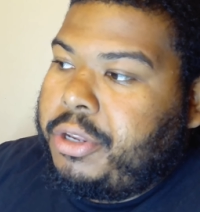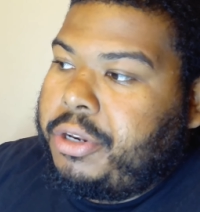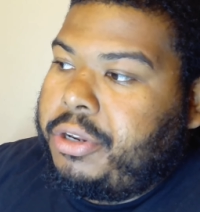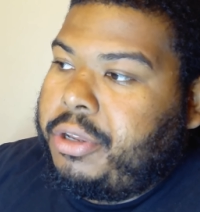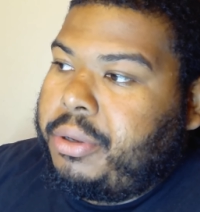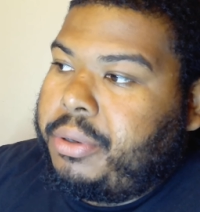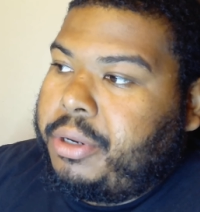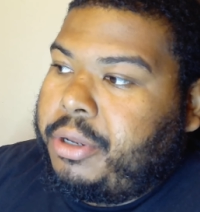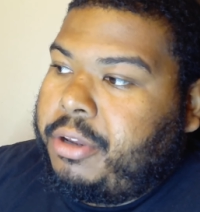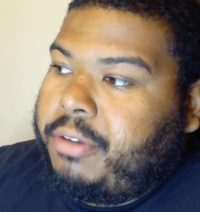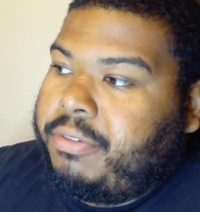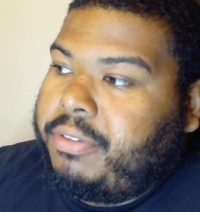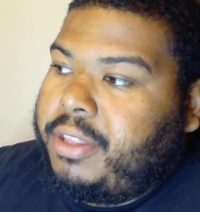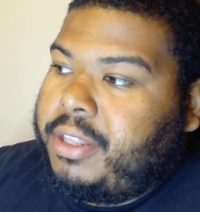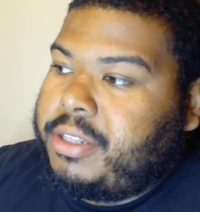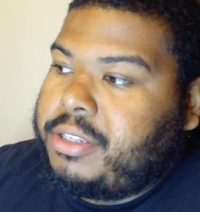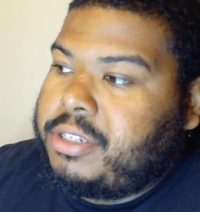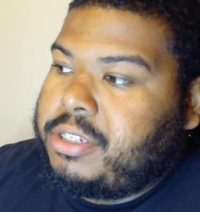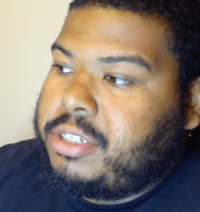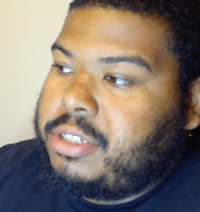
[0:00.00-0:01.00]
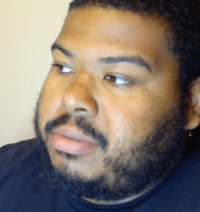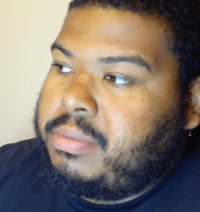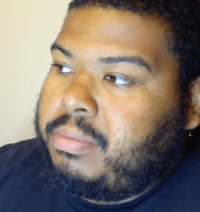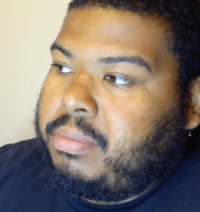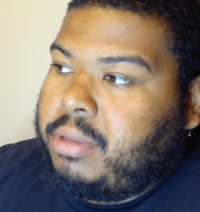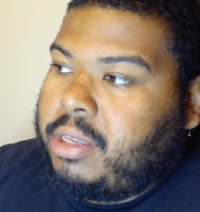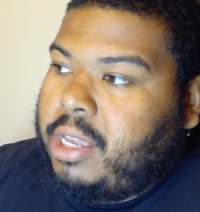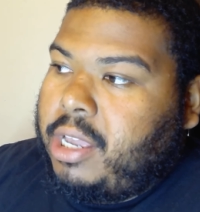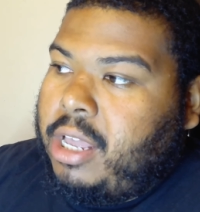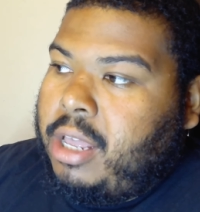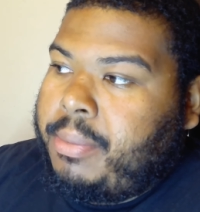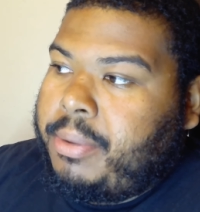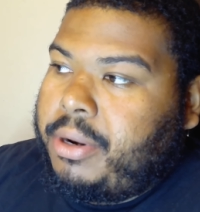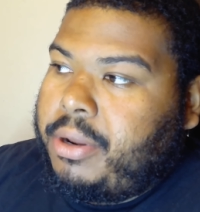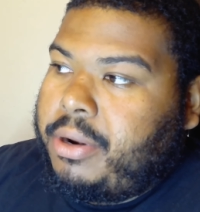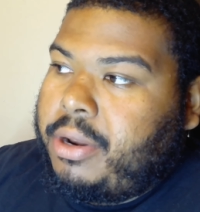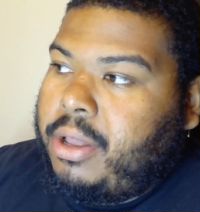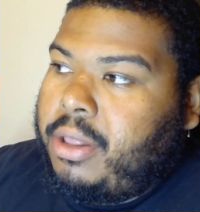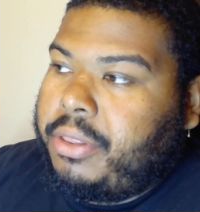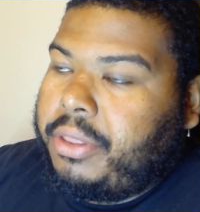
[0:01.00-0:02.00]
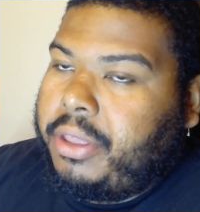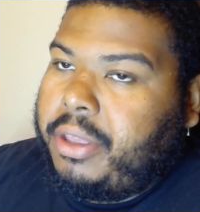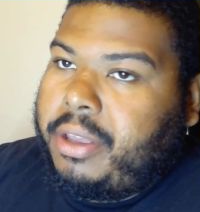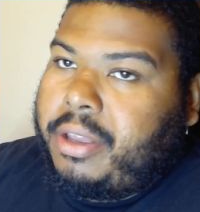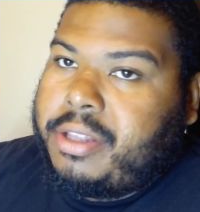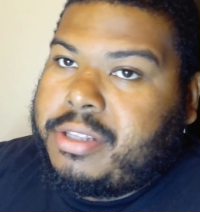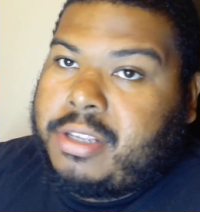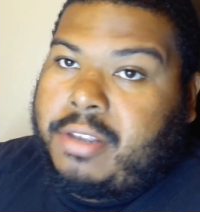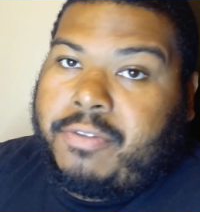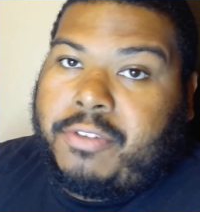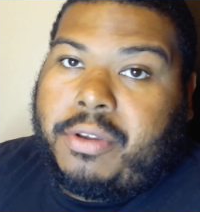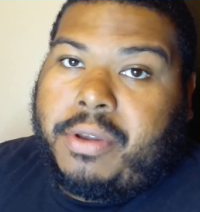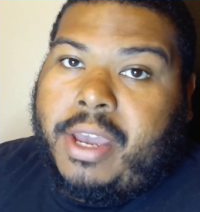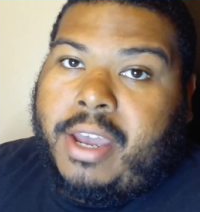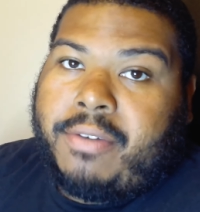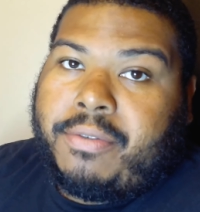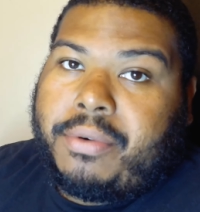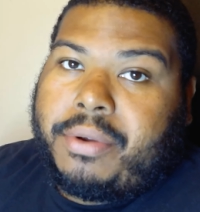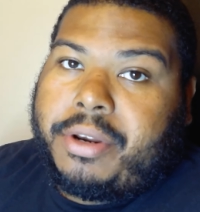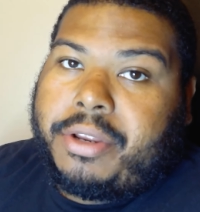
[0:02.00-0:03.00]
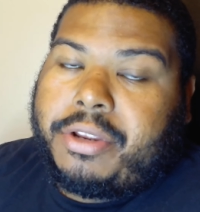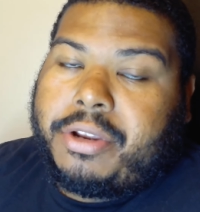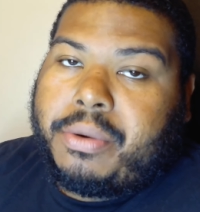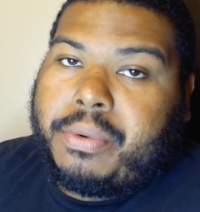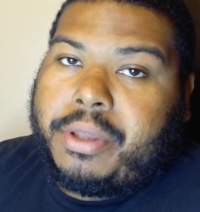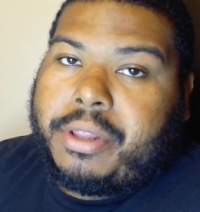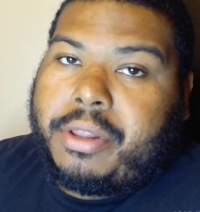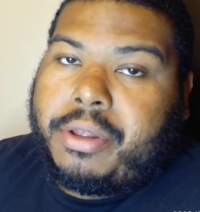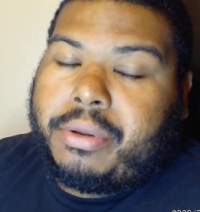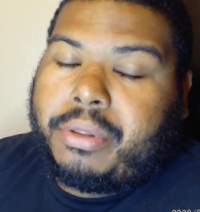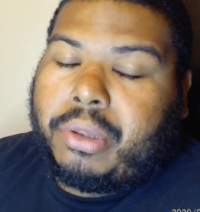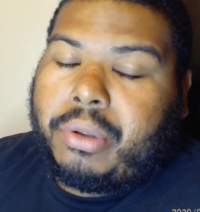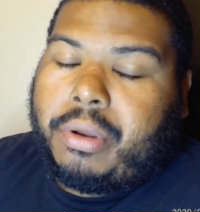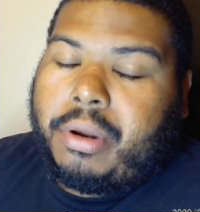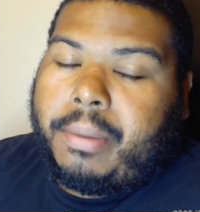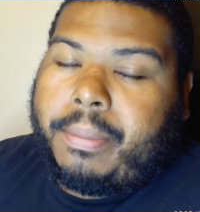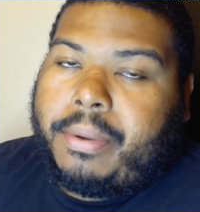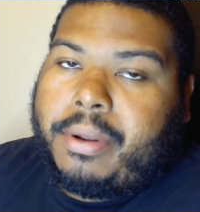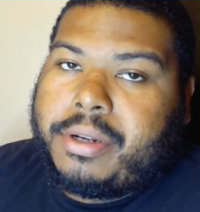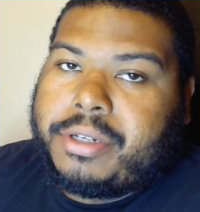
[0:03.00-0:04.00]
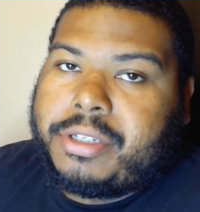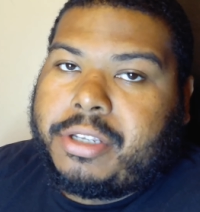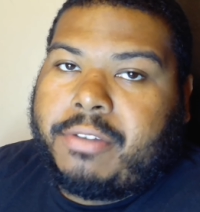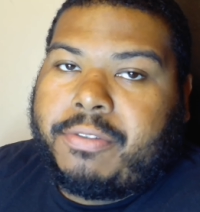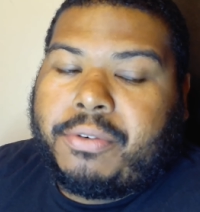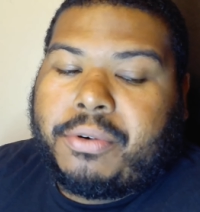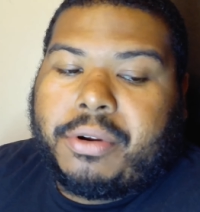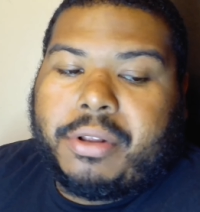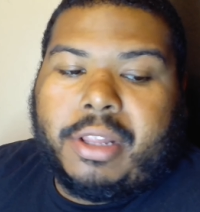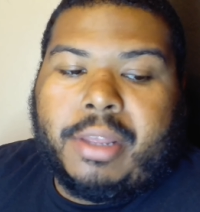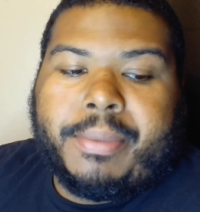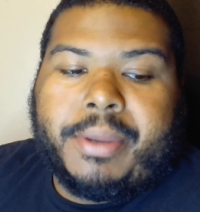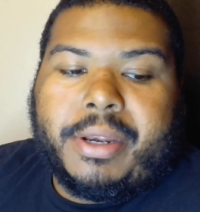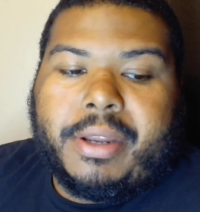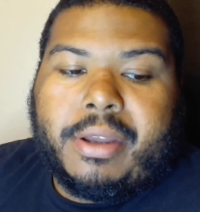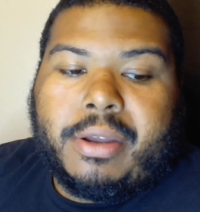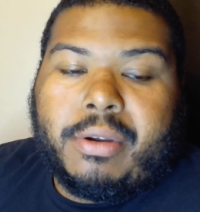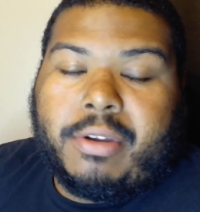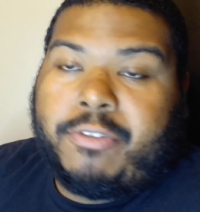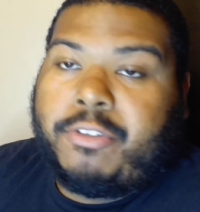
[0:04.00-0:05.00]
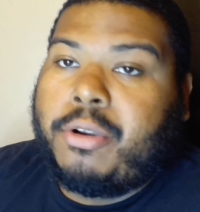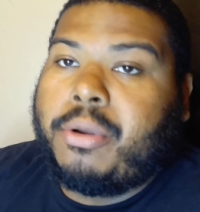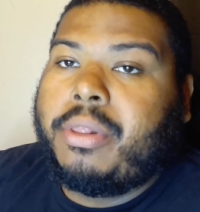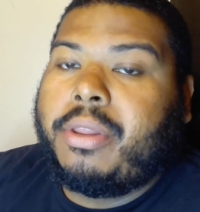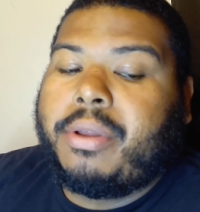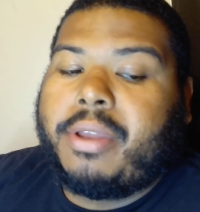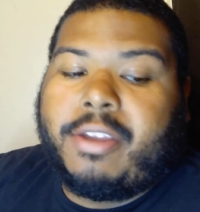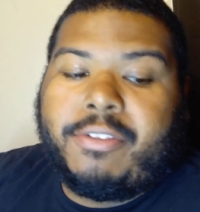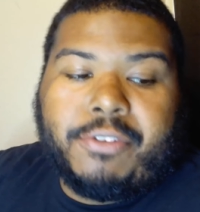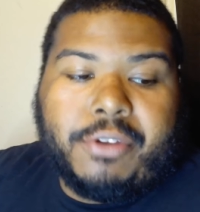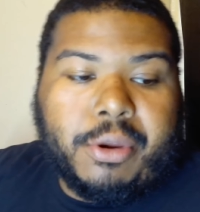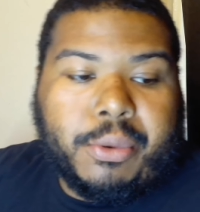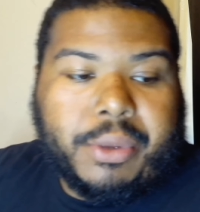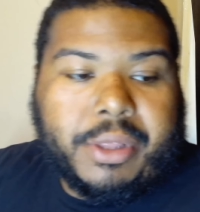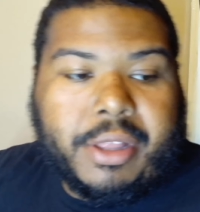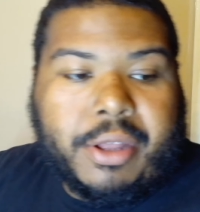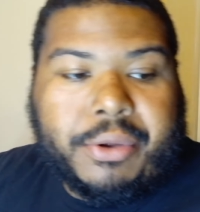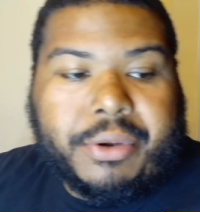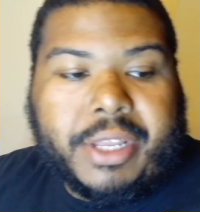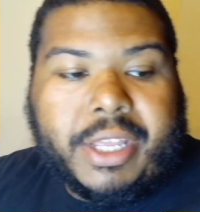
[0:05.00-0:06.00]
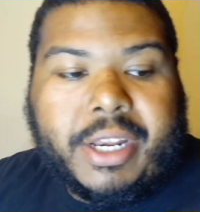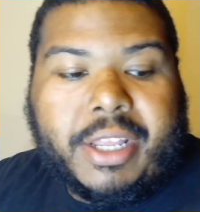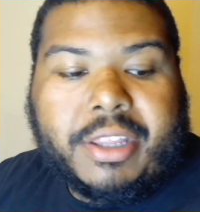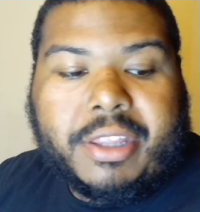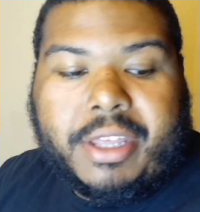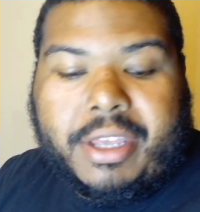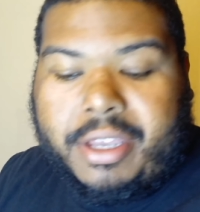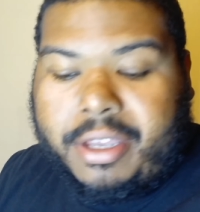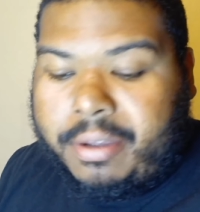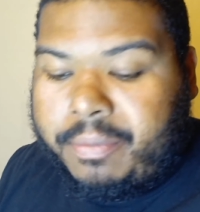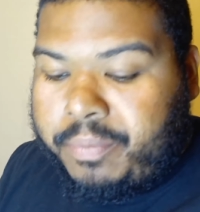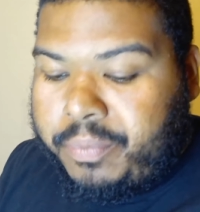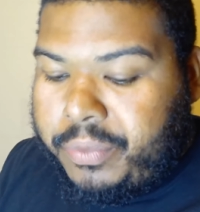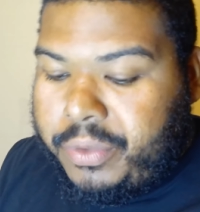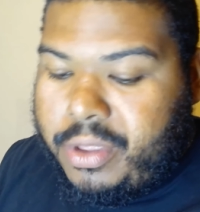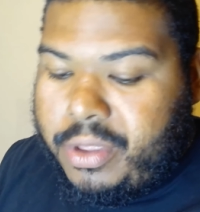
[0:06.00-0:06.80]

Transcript: Don't know if that's common on all the guns. If you have one and you're reloading 300 PRC for it, let me know. If you're reloading anything